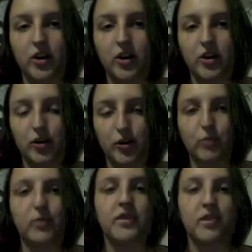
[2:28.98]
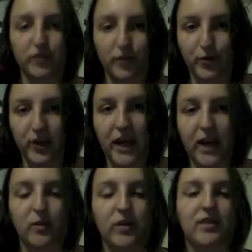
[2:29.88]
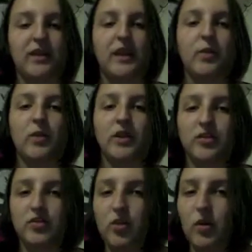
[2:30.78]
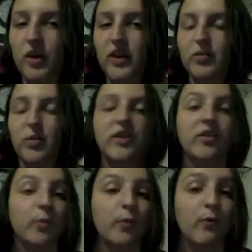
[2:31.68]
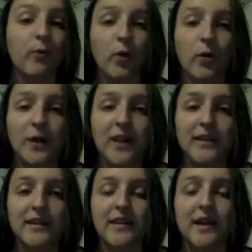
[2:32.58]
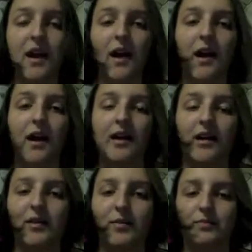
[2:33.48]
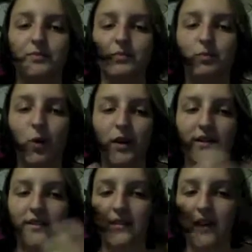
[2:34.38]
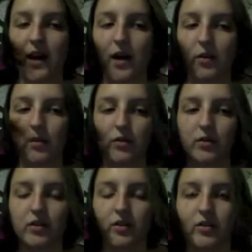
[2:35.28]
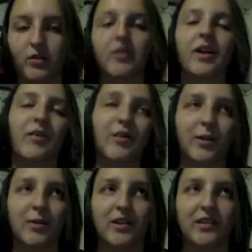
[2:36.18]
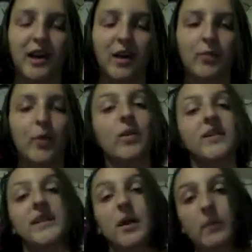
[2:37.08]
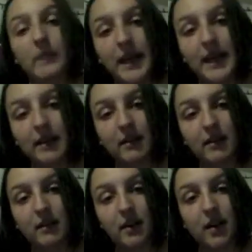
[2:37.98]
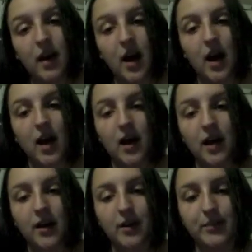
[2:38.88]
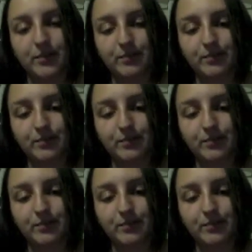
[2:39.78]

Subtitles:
who was also playing with the what is noise, what is a performance, what is sound. Well, not really what is sound, but what does sound mean? Um,